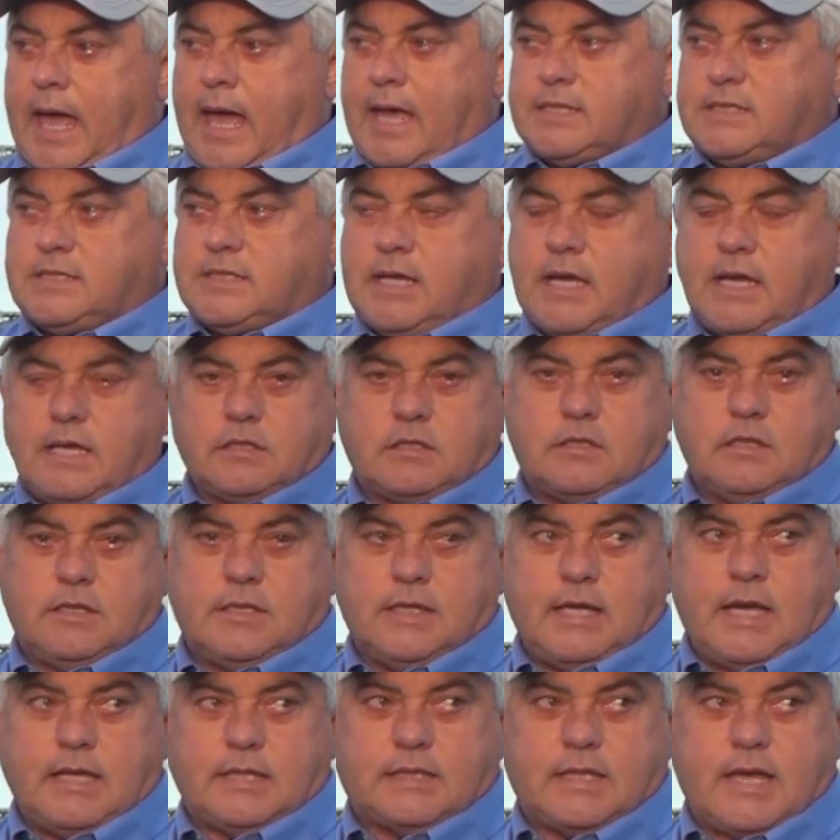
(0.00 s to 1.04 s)
asset to
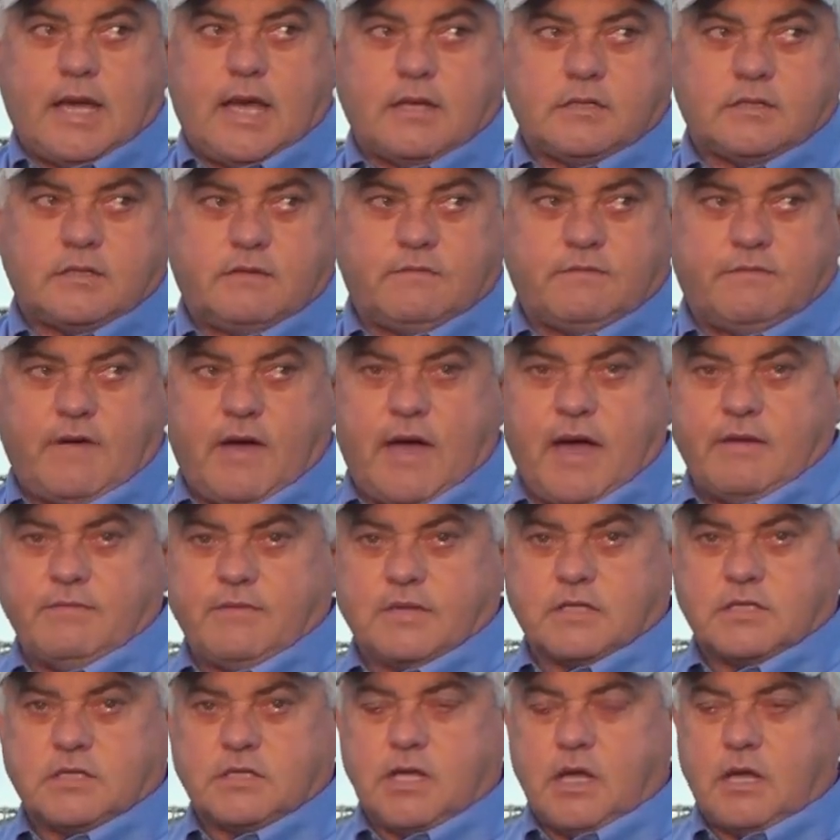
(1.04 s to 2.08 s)
the
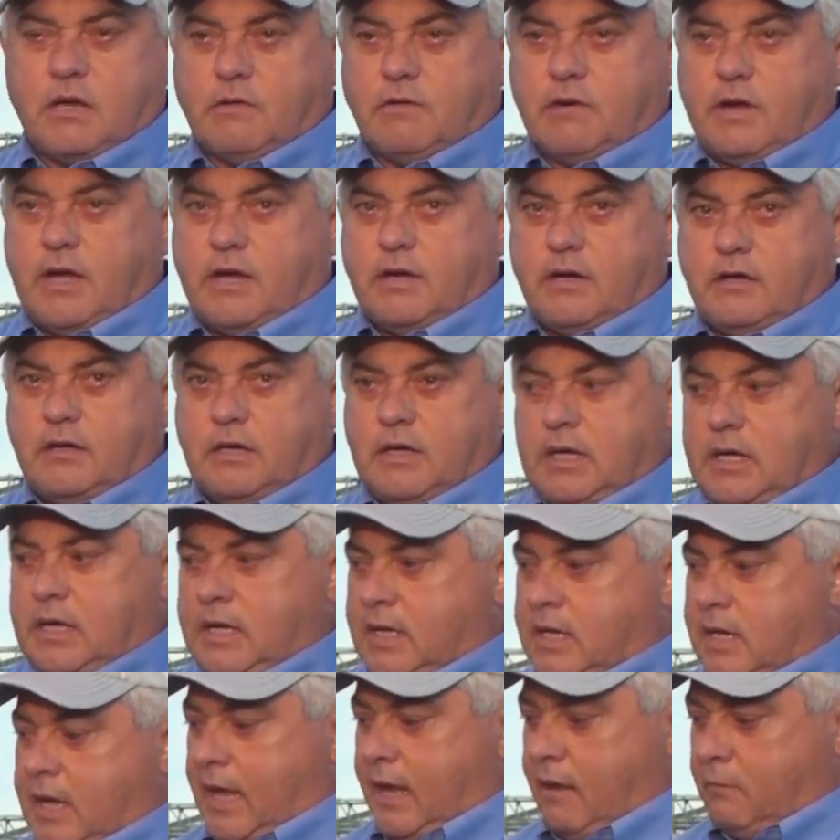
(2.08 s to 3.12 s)
8005 Excelerator
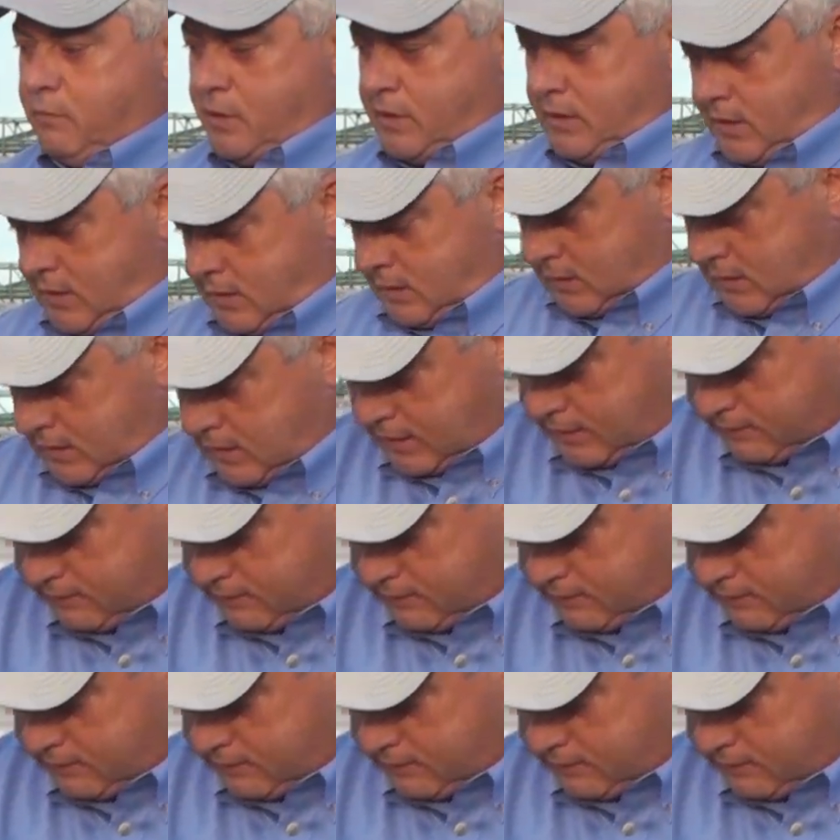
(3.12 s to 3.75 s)
and we didn't